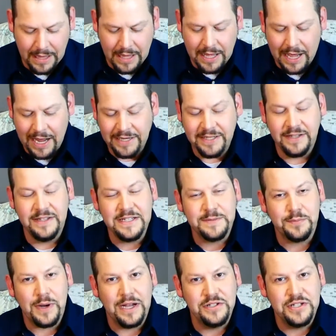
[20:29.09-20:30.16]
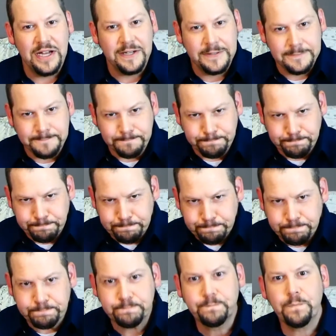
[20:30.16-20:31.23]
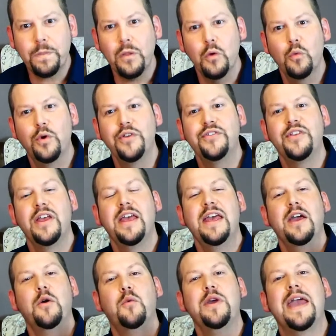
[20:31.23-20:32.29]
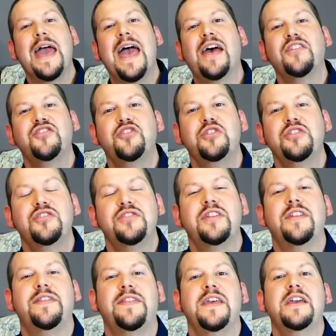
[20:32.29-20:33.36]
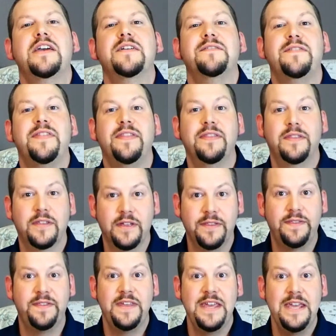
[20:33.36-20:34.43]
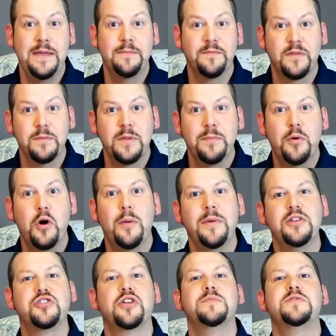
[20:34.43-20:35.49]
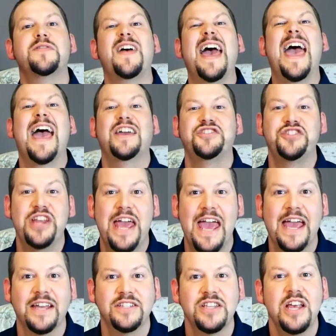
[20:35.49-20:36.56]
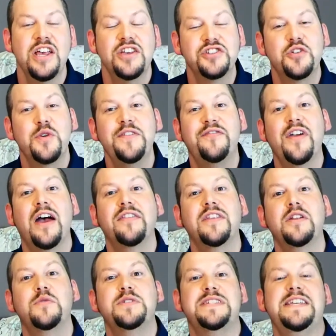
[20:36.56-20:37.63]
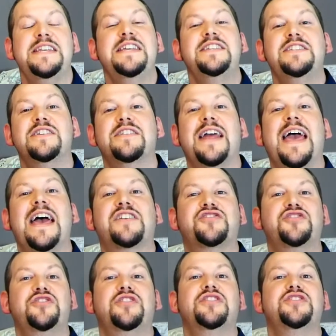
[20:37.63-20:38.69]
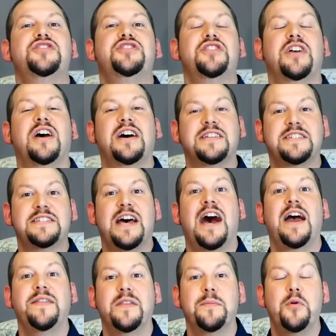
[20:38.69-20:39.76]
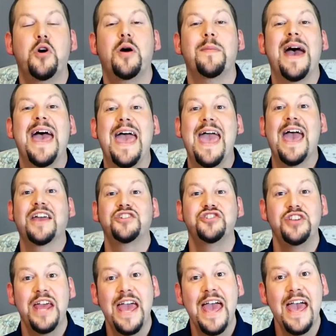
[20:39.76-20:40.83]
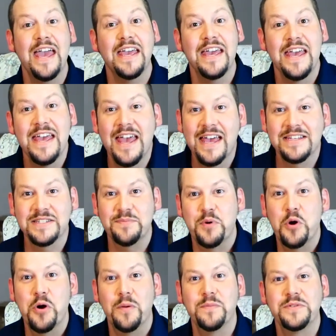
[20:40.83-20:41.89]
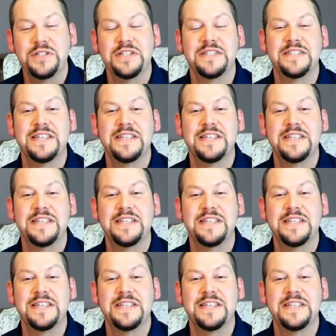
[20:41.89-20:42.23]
I did this project was we asked students to think of the theme from the poem in terms of hashtags. So we found that it was easier to ask students to assign the poem a hashtag as opposed to